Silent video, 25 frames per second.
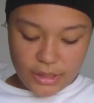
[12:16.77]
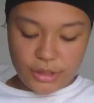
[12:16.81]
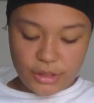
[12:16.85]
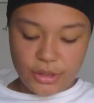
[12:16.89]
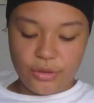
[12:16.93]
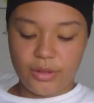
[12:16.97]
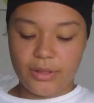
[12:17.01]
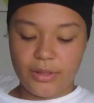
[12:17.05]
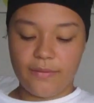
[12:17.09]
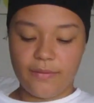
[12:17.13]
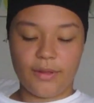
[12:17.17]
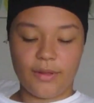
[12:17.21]

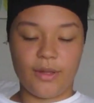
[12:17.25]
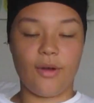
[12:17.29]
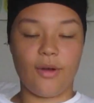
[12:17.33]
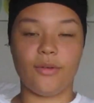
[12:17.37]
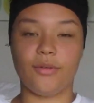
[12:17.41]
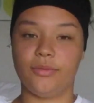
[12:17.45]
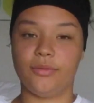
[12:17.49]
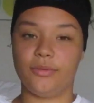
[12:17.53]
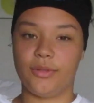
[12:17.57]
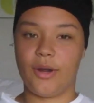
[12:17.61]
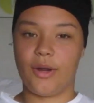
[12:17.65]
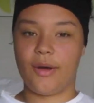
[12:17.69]
do you live
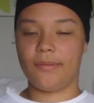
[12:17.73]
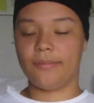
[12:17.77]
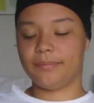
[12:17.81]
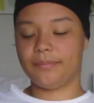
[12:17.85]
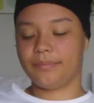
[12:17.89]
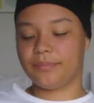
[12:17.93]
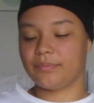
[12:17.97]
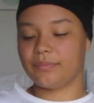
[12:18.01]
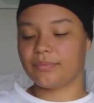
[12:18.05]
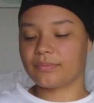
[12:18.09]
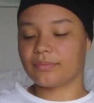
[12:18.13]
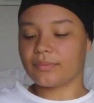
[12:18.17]
alone? No.
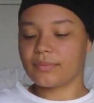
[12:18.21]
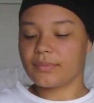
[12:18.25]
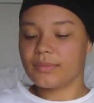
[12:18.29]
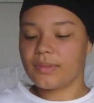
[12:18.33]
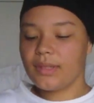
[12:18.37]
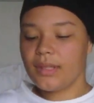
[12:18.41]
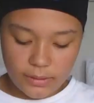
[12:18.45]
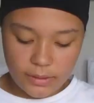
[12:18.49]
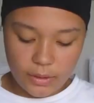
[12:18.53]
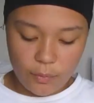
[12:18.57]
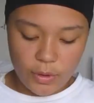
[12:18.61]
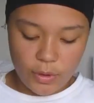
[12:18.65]

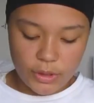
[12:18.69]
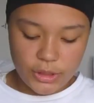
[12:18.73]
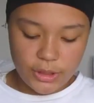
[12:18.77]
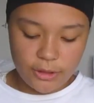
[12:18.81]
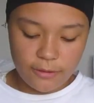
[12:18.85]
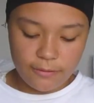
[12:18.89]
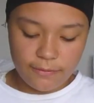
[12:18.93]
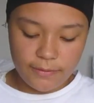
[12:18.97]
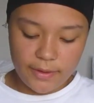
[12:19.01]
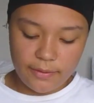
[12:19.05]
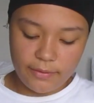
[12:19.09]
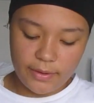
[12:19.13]
What's
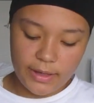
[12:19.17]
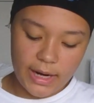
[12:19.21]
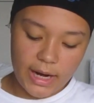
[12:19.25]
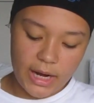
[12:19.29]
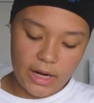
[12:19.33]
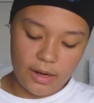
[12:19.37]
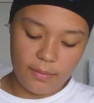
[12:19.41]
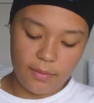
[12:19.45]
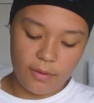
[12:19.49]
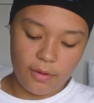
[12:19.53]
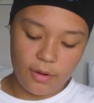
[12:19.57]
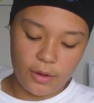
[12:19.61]
your favorite
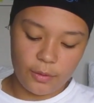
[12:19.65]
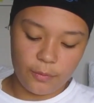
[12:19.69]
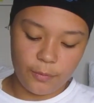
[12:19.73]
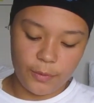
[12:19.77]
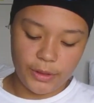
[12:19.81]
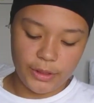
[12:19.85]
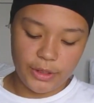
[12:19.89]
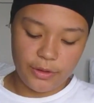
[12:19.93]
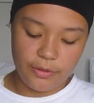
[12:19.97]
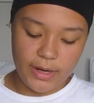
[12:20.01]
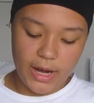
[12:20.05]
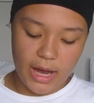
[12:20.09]
animal and
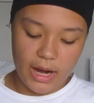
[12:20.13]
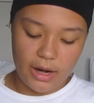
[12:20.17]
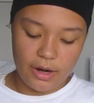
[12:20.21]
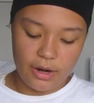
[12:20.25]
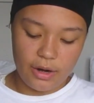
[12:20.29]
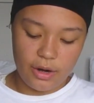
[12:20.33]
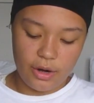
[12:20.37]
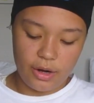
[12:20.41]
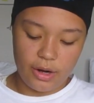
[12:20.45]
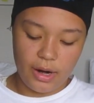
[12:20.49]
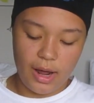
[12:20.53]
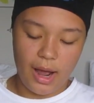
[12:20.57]
will you get
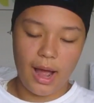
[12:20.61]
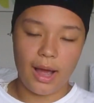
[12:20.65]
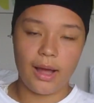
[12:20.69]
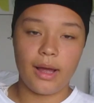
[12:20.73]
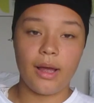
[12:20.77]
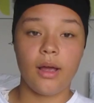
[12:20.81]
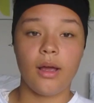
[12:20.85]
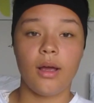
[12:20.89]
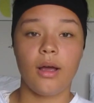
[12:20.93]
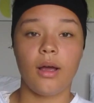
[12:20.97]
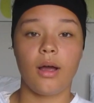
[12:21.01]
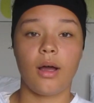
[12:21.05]
it or
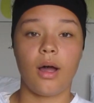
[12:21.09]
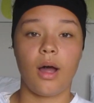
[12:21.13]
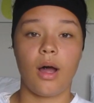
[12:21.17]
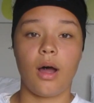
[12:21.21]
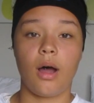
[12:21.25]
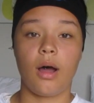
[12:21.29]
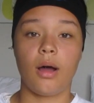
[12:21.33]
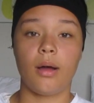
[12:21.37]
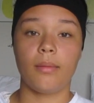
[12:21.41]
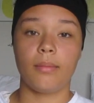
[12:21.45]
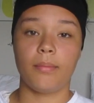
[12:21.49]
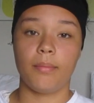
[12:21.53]
not?
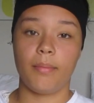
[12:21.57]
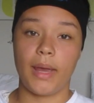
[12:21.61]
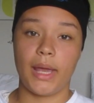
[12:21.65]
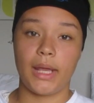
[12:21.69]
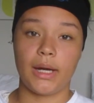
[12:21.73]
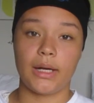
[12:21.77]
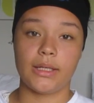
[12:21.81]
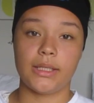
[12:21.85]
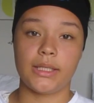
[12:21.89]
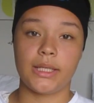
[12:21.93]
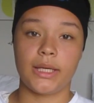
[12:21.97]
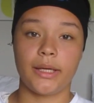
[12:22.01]

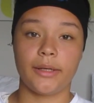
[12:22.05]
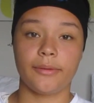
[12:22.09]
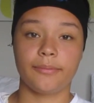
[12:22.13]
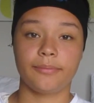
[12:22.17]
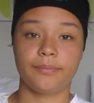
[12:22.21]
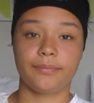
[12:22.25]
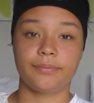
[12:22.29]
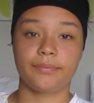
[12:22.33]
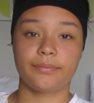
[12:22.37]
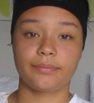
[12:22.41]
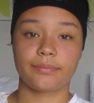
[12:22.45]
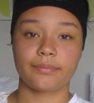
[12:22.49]
Manatee.
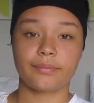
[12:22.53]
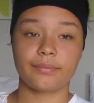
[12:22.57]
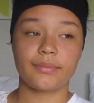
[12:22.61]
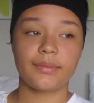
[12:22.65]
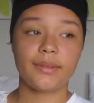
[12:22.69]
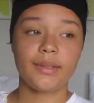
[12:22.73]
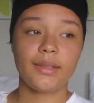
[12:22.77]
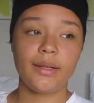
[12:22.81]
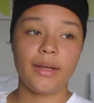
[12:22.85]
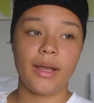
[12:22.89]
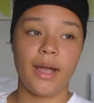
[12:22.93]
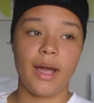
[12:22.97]

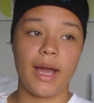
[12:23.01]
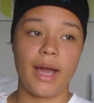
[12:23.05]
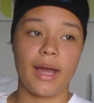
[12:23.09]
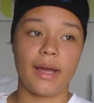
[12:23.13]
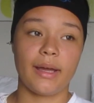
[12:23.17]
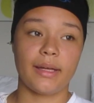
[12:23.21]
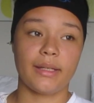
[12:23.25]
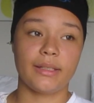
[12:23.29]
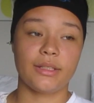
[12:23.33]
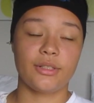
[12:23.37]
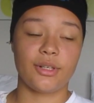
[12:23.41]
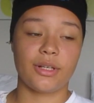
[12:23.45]

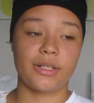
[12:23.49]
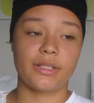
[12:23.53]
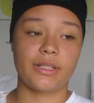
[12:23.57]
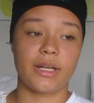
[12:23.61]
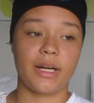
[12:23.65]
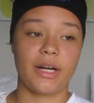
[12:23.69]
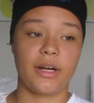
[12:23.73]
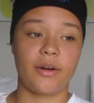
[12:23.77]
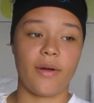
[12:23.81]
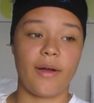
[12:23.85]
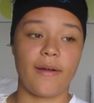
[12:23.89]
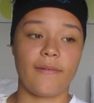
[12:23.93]
I just
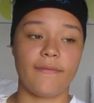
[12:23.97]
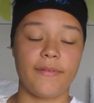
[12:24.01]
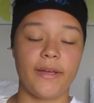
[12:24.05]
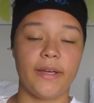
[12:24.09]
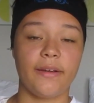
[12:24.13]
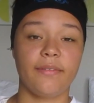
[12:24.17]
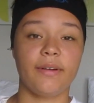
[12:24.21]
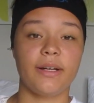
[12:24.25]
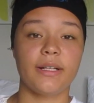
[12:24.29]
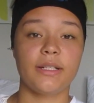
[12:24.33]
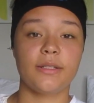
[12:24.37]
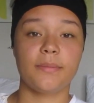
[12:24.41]
said I don't have
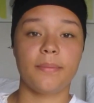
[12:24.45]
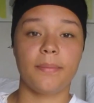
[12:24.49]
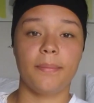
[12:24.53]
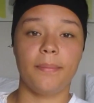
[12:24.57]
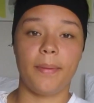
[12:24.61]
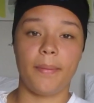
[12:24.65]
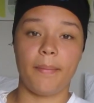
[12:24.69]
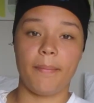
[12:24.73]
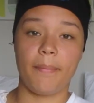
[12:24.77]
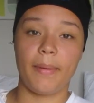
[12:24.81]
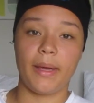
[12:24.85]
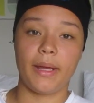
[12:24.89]
favorites,
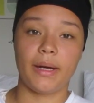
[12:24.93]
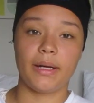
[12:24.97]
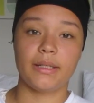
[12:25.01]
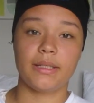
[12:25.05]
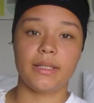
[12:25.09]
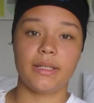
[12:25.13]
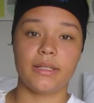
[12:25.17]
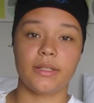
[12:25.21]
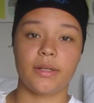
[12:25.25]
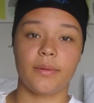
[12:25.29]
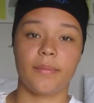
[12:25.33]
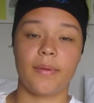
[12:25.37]
but
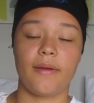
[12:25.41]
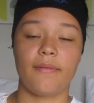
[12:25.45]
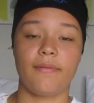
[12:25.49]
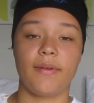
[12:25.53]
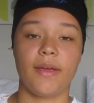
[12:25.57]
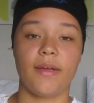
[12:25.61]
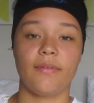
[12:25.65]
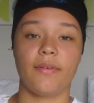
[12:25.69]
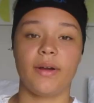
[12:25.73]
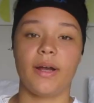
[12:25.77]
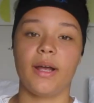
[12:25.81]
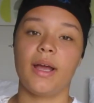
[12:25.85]
manatees are my
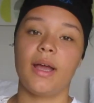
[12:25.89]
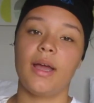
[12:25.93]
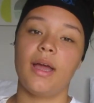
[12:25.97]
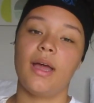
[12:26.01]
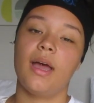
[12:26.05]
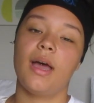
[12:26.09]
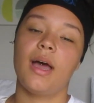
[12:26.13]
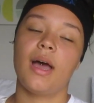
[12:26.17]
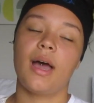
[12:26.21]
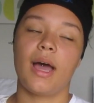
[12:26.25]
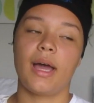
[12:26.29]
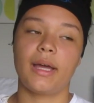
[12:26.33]
favorite.
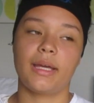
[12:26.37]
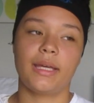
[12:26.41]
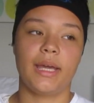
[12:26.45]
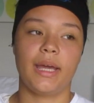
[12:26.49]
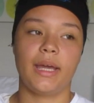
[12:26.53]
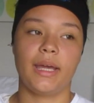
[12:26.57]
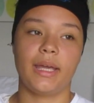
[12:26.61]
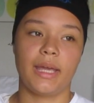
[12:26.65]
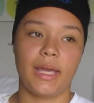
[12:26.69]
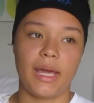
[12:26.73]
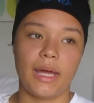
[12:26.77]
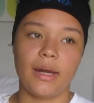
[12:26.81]
I
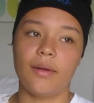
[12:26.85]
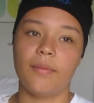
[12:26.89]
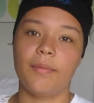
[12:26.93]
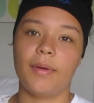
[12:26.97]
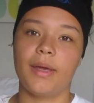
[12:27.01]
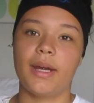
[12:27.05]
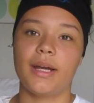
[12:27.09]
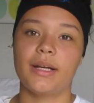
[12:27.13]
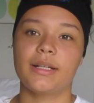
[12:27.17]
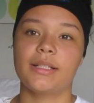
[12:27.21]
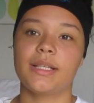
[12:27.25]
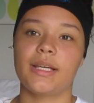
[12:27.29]
can't get a
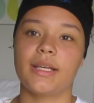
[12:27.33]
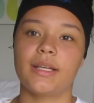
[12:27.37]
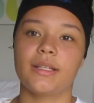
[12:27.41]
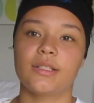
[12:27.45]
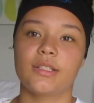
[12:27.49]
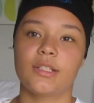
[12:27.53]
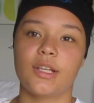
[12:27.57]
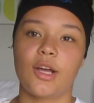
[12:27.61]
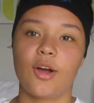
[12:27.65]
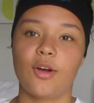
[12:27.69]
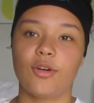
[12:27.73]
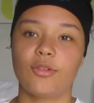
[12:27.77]
manatee,
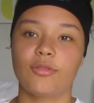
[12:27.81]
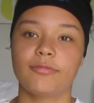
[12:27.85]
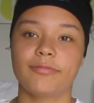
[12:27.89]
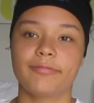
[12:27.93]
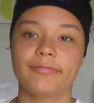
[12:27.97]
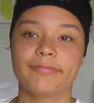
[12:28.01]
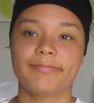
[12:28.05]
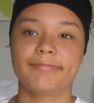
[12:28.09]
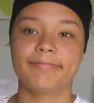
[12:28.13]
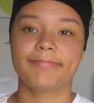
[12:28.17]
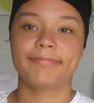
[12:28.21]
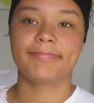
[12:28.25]
so.
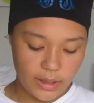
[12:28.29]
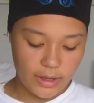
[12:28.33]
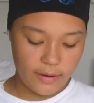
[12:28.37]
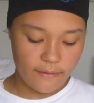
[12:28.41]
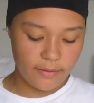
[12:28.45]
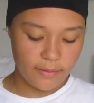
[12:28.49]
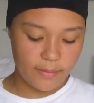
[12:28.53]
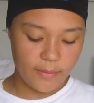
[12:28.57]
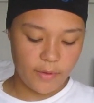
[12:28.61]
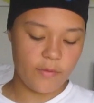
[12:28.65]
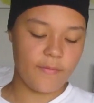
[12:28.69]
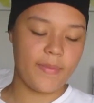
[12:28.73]
Will I
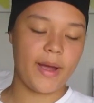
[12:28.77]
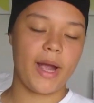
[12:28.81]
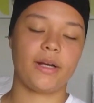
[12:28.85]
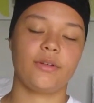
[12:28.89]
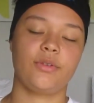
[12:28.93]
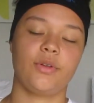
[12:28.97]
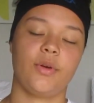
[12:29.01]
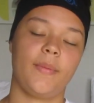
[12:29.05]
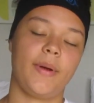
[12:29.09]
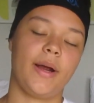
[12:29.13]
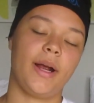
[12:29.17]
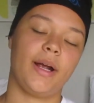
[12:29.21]
ever move
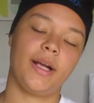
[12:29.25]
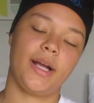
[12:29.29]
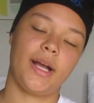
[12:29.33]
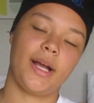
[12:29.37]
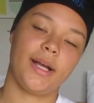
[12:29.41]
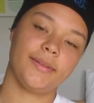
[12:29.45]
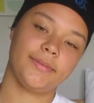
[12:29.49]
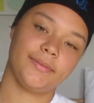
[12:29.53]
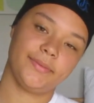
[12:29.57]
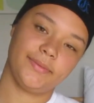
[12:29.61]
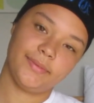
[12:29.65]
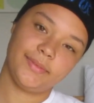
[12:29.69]
back to
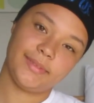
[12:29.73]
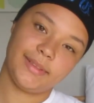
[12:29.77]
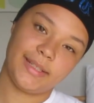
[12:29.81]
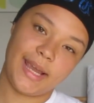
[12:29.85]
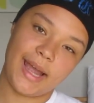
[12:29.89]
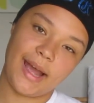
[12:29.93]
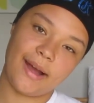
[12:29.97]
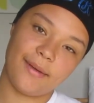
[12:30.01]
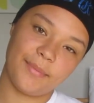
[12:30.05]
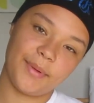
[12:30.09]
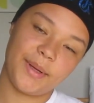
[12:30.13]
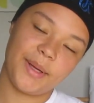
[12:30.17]
America?
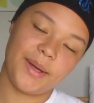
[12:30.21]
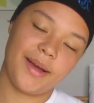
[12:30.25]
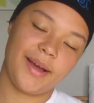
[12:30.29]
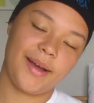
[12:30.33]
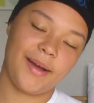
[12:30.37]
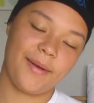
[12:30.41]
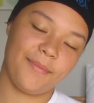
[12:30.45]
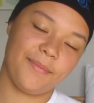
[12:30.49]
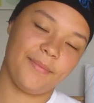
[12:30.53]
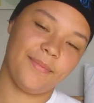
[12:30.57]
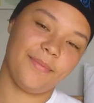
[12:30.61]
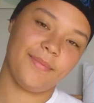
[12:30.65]
Yeah,
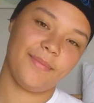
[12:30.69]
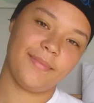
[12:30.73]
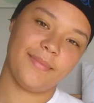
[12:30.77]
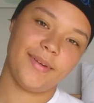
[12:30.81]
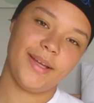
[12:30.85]
I'm